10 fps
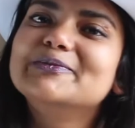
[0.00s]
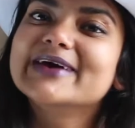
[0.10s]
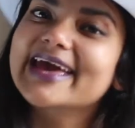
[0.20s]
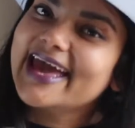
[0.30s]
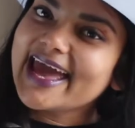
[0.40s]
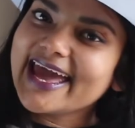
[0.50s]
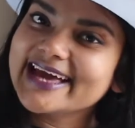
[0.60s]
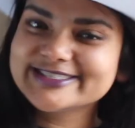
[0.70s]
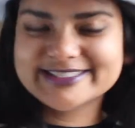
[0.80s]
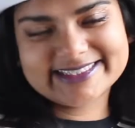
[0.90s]
But
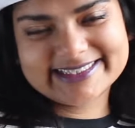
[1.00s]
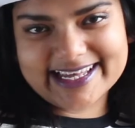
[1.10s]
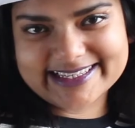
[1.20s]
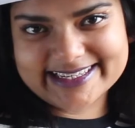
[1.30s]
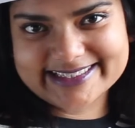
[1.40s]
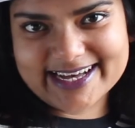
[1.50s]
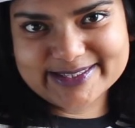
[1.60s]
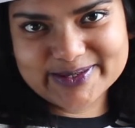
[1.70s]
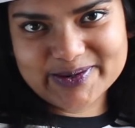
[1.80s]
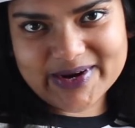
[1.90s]
hey, she said I
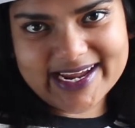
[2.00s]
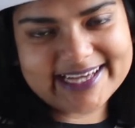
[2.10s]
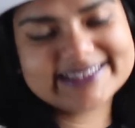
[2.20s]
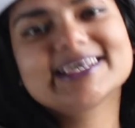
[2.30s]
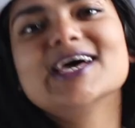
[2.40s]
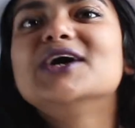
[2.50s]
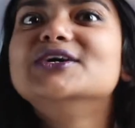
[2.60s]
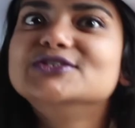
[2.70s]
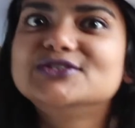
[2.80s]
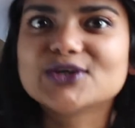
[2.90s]
danced great,
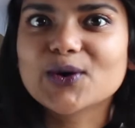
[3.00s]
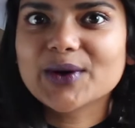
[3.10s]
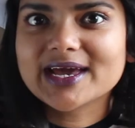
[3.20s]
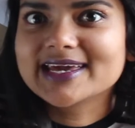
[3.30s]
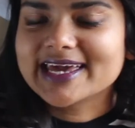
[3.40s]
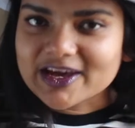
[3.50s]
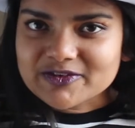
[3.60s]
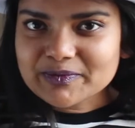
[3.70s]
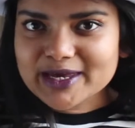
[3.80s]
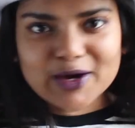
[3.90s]
so it
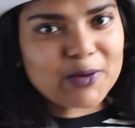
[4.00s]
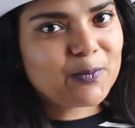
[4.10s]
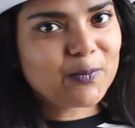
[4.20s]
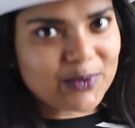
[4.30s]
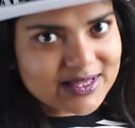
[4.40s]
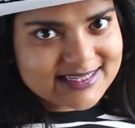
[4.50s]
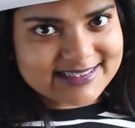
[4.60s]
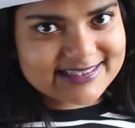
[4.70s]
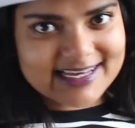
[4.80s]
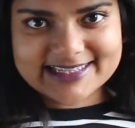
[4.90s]
gave me a
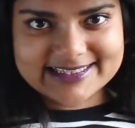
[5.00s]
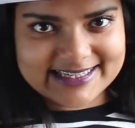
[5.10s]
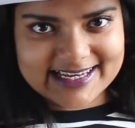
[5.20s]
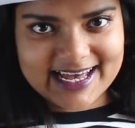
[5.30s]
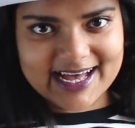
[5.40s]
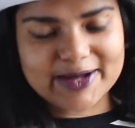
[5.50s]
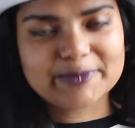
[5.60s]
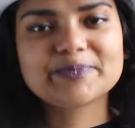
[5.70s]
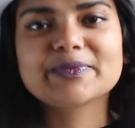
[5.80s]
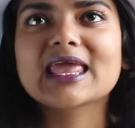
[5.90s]
brilliant
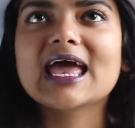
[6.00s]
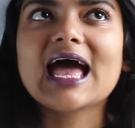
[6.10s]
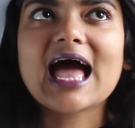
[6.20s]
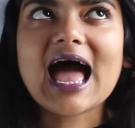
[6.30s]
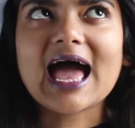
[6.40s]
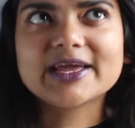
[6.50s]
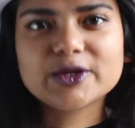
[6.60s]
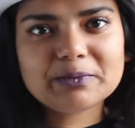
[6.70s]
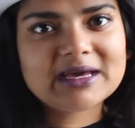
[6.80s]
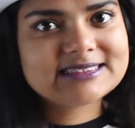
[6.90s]
idea. I
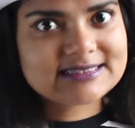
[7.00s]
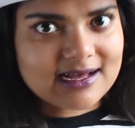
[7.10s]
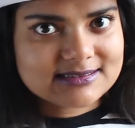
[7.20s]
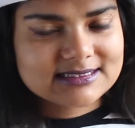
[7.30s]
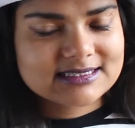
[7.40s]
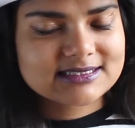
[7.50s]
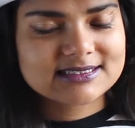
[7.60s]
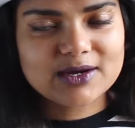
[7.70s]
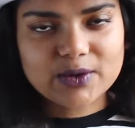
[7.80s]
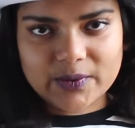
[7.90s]
know my dance
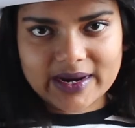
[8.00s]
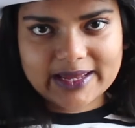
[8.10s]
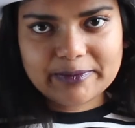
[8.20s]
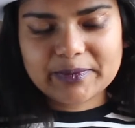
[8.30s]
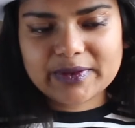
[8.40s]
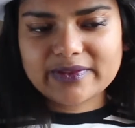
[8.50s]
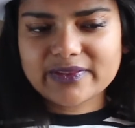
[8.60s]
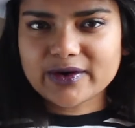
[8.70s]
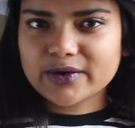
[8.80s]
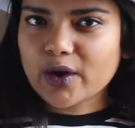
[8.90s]
skills are great,
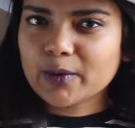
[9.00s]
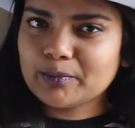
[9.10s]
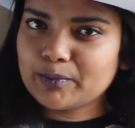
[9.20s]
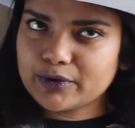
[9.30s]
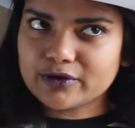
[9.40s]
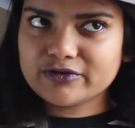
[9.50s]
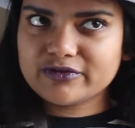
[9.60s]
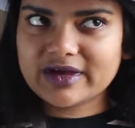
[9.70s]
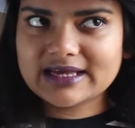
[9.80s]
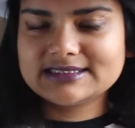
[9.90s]
but they're not
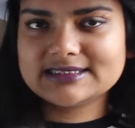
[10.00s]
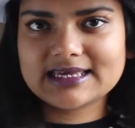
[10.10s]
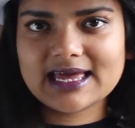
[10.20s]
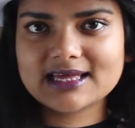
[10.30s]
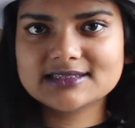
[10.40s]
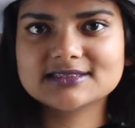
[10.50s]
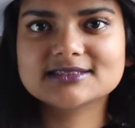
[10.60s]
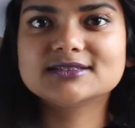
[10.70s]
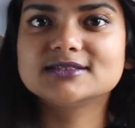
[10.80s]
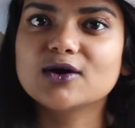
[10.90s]
perfect yet,
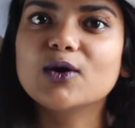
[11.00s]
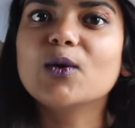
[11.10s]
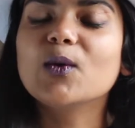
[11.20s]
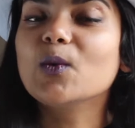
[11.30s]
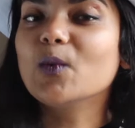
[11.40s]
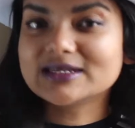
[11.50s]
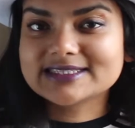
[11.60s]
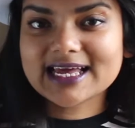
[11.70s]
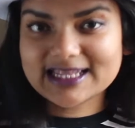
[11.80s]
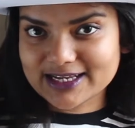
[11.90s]
so
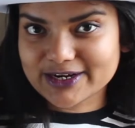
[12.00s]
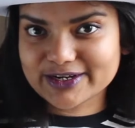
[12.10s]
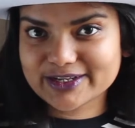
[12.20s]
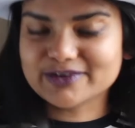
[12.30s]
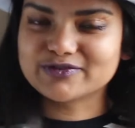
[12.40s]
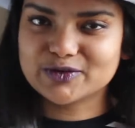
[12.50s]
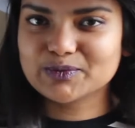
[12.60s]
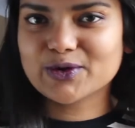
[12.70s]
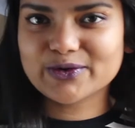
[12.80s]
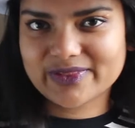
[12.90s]
once I learn a few
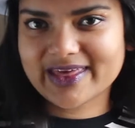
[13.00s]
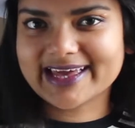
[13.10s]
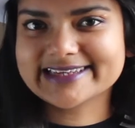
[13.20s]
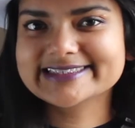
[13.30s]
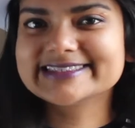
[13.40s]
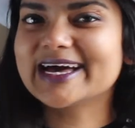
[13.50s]
more things,